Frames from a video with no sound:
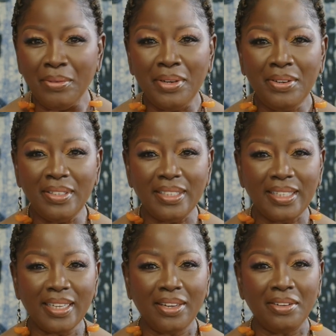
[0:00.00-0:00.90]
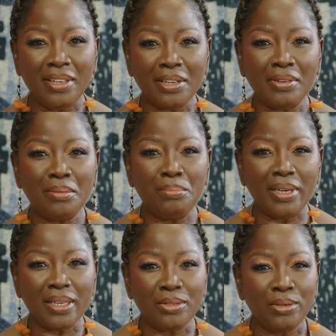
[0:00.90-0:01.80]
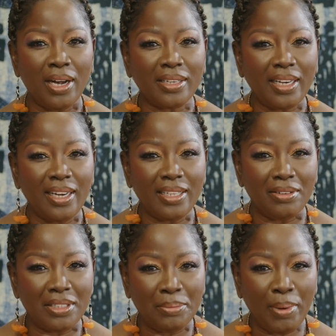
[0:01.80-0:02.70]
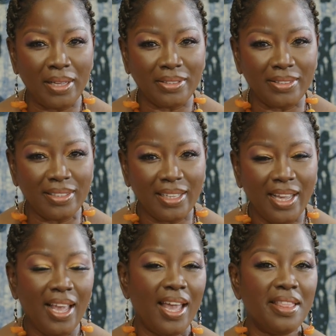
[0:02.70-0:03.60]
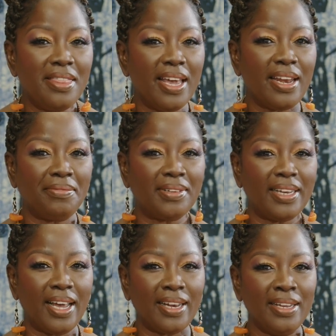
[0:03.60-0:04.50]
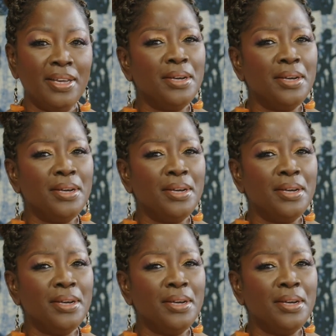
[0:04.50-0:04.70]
We do need to take another quick break to acknowledge our sponsors. And then after that,